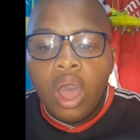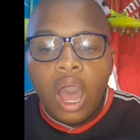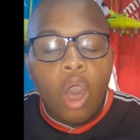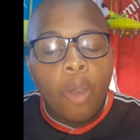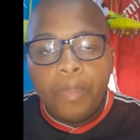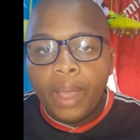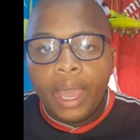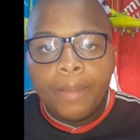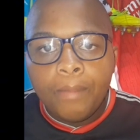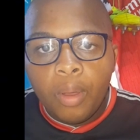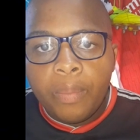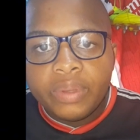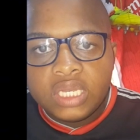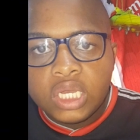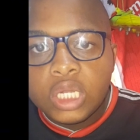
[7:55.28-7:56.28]
I'll pack and
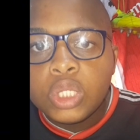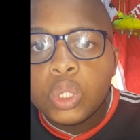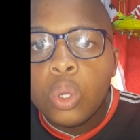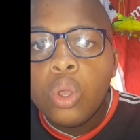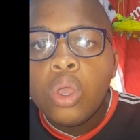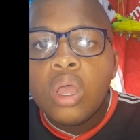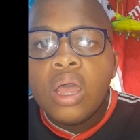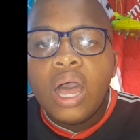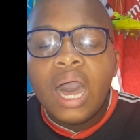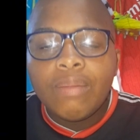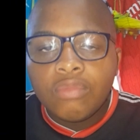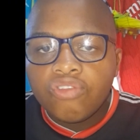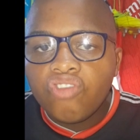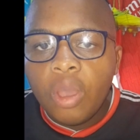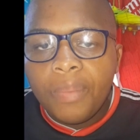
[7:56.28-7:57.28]
bob between the two. I'm
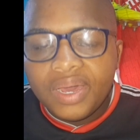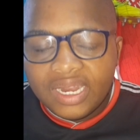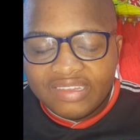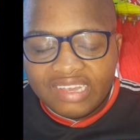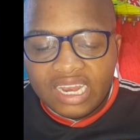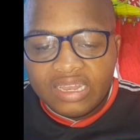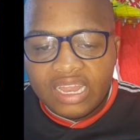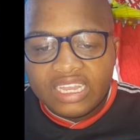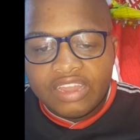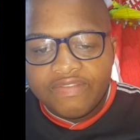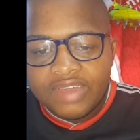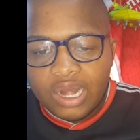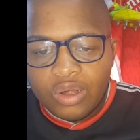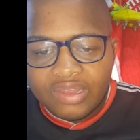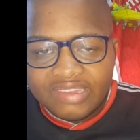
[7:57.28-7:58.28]
not sure about the
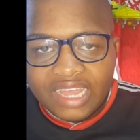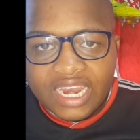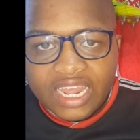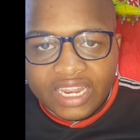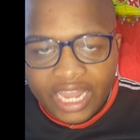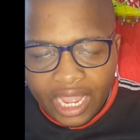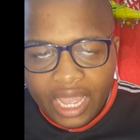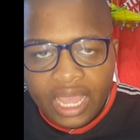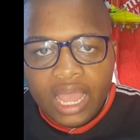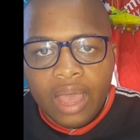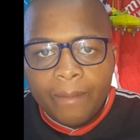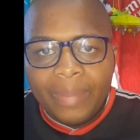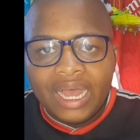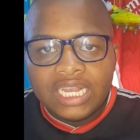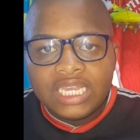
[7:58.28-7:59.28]
defender that was standing there.
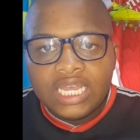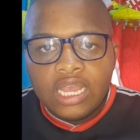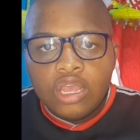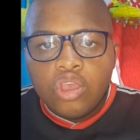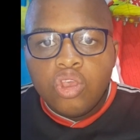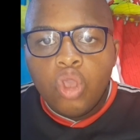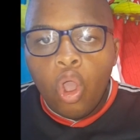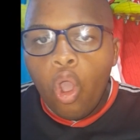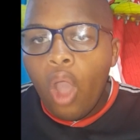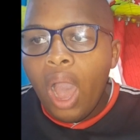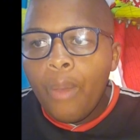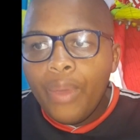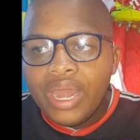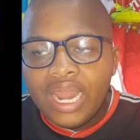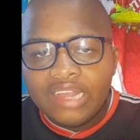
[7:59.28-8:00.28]
But your
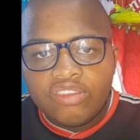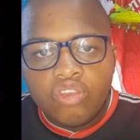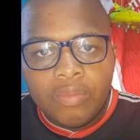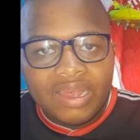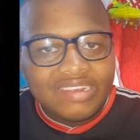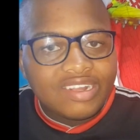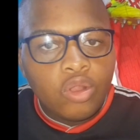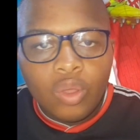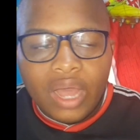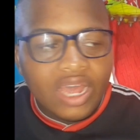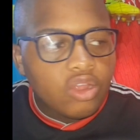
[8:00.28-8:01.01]
awareness, you must look at